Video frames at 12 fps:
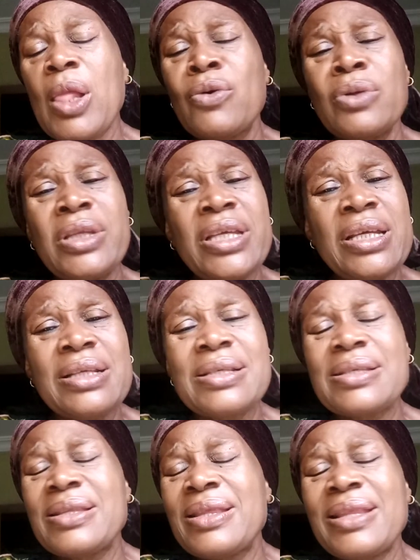
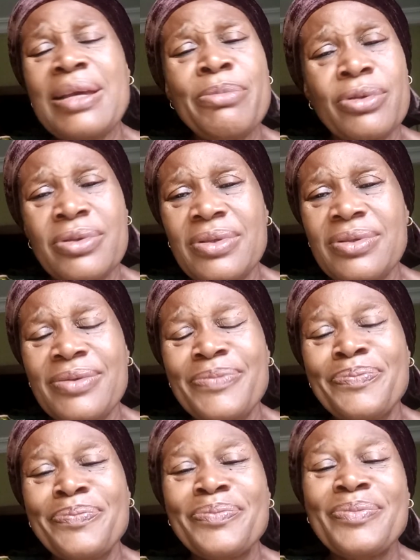colleagues, neighbors.
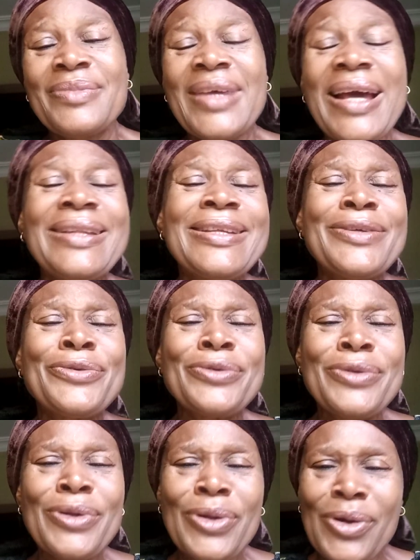And the
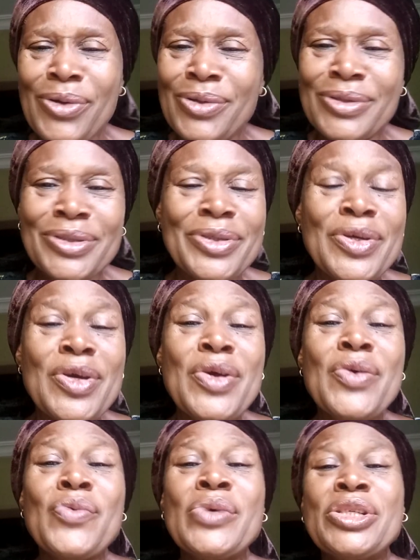good Lord
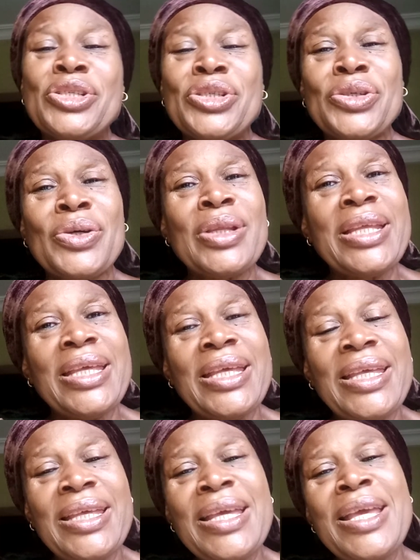will
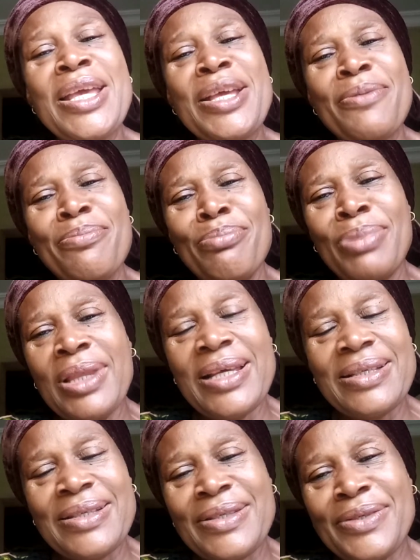surely
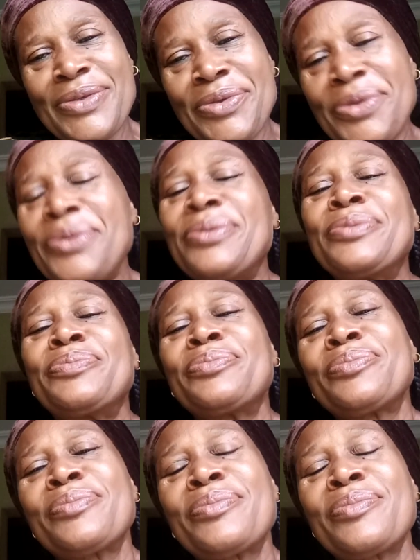bless you.
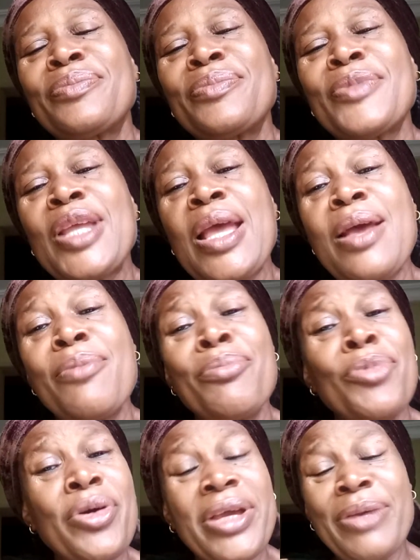
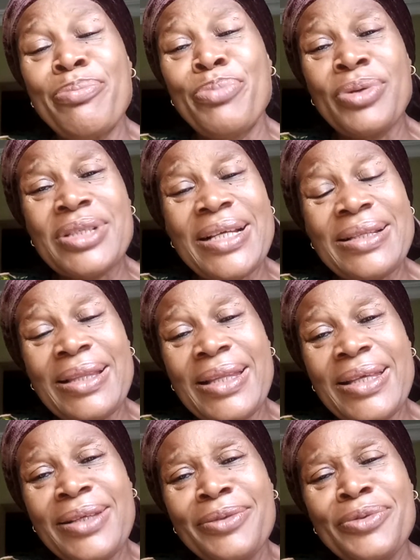More
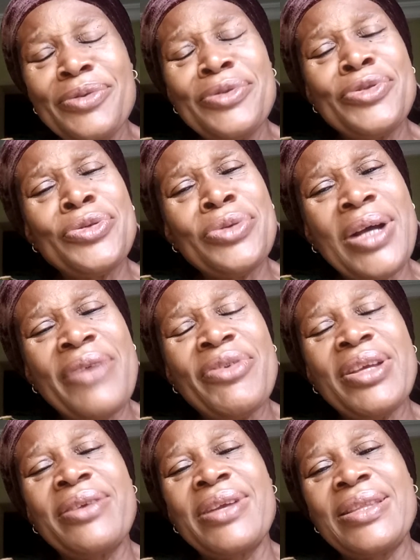importantly, do have
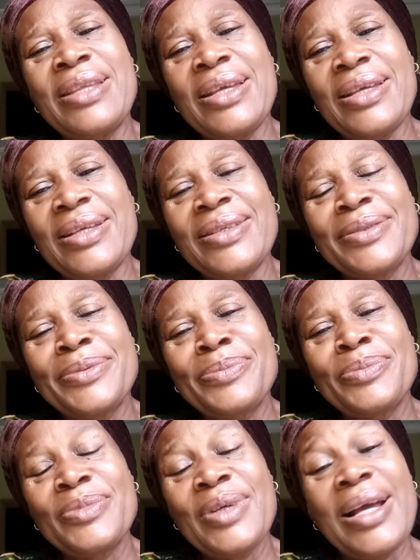a great day
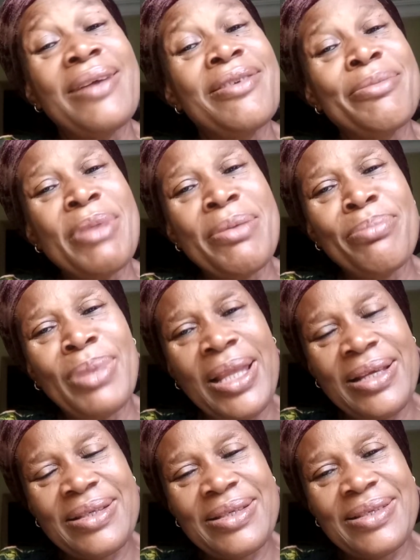and remain
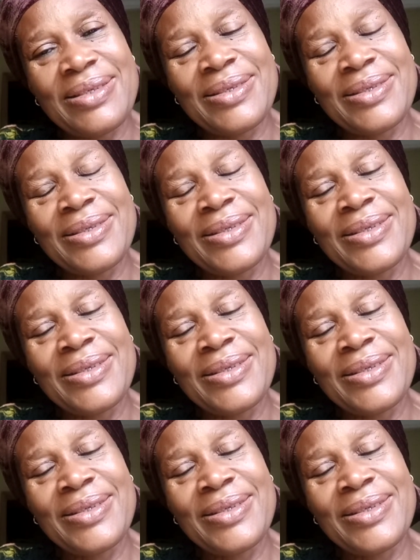blessed